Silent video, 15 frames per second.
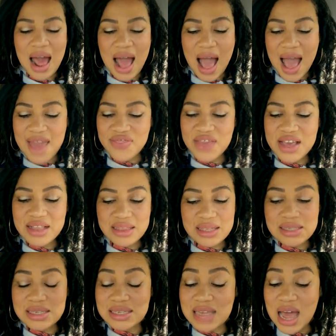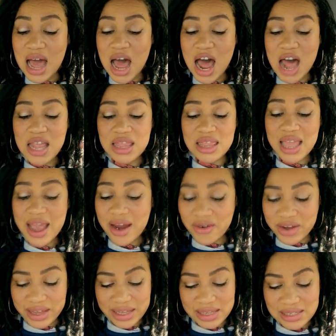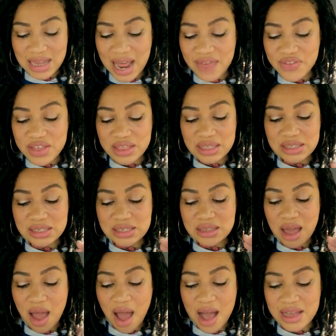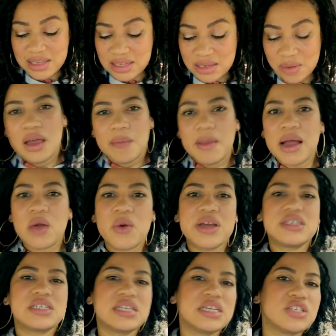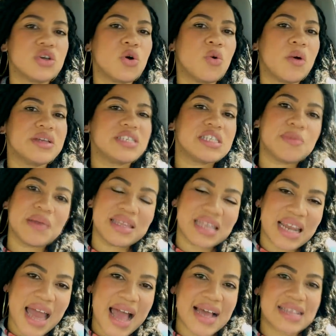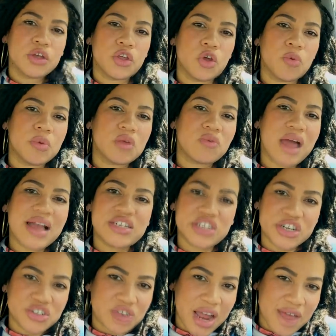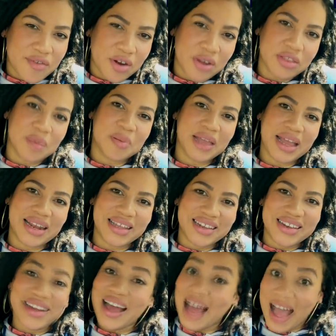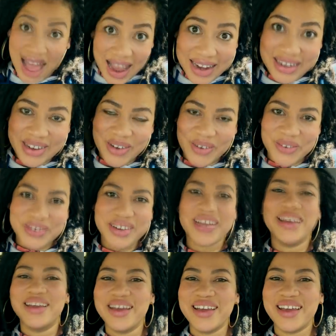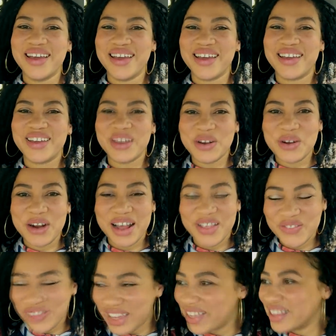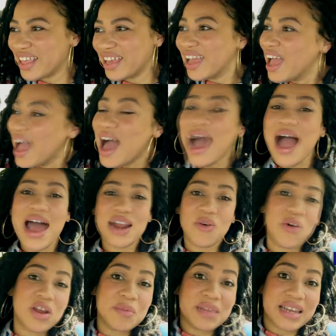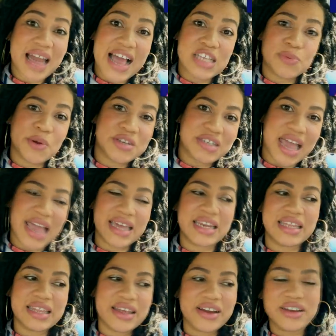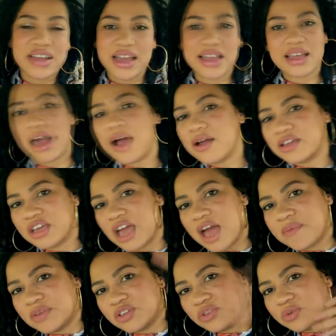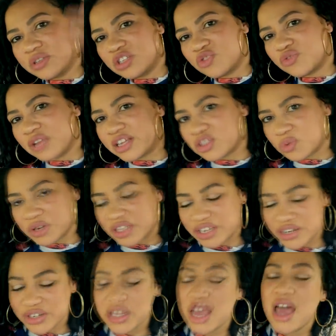I think this is hilarious. I think this is awesome. My question is, who wants to be the last human rideshare driver on the planet? I don't. You know what I mean? Like, I don't want to be the last person hanging in there. Like, oh yeah, I've been doing this for like 20 years.